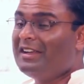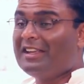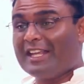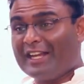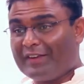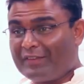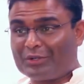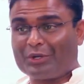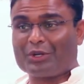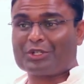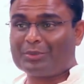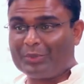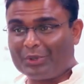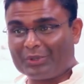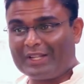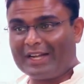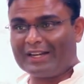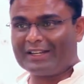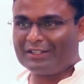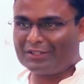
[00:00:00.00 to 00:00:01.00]
He never talks
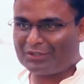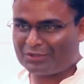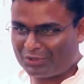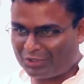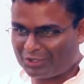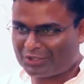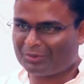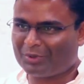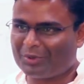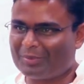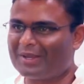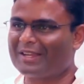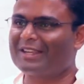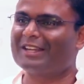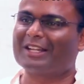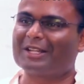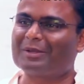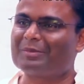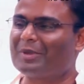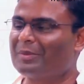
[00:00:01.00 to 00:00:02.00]
about that. He just talks about
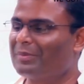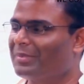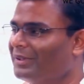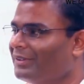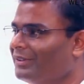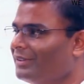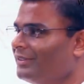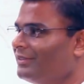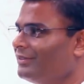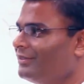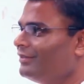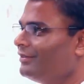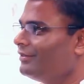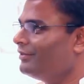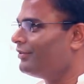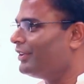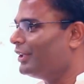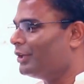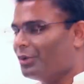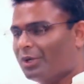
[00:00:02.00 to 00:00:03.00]
making other people
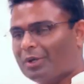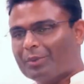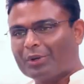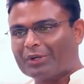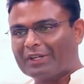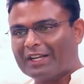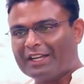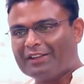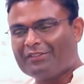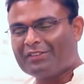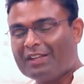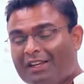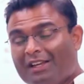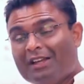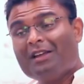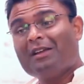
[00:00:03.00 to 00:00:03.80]
feel good about life.